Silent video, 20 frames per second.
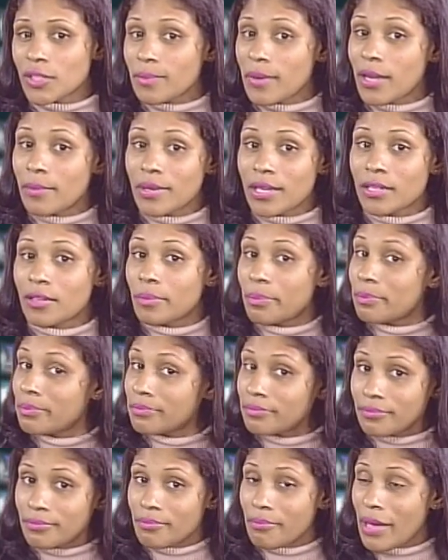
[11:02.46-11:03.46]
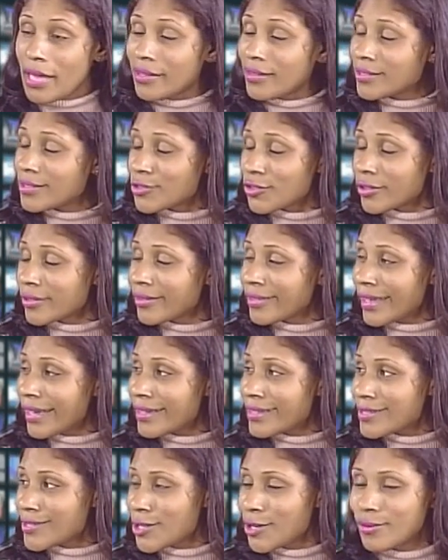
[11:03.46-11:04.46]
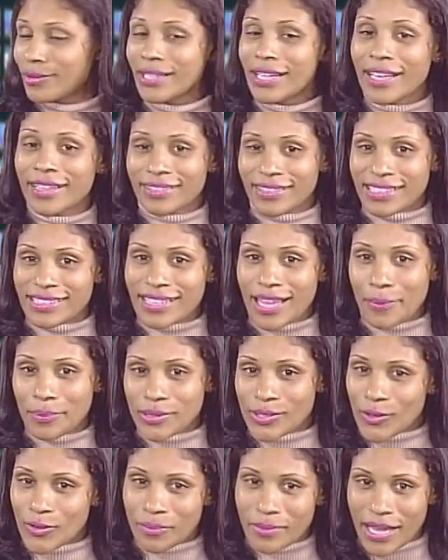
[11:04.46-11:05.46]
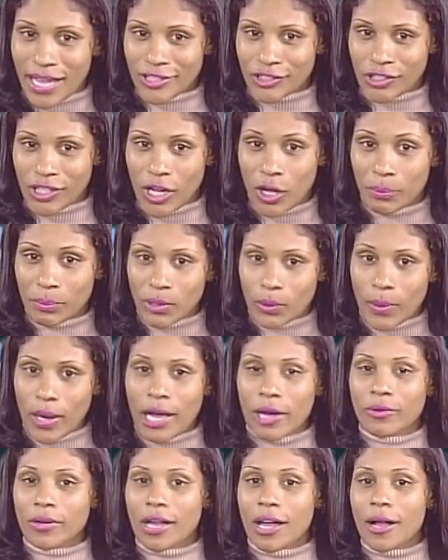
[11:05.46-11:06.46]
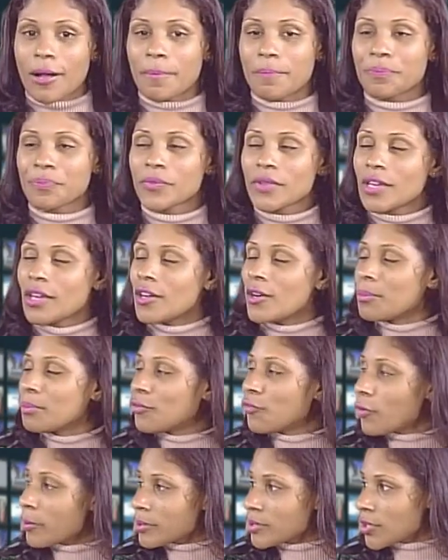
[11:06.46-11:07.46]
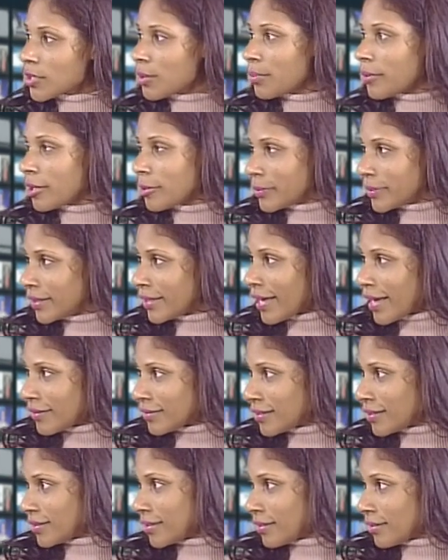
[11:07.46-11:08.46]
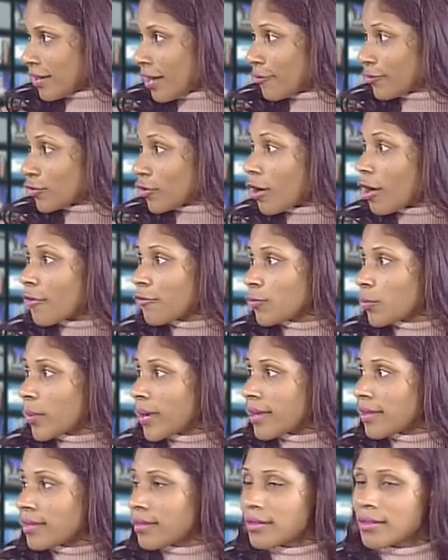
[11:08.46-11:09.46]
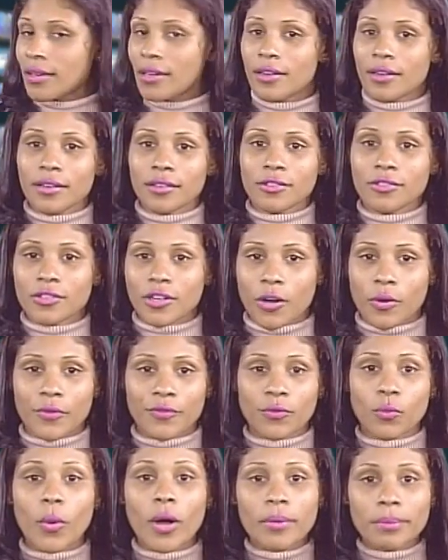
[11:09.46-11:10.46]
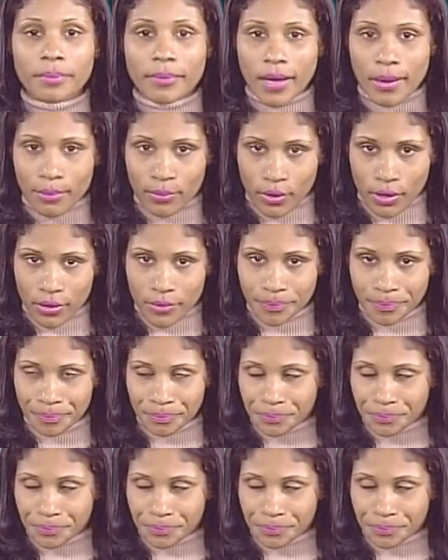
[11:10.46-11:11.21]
may be to mend certain things. So mm-hmm. this episode may actually help you out. Um, before we took a break, we last left off with, mm-hmm. you know, if one member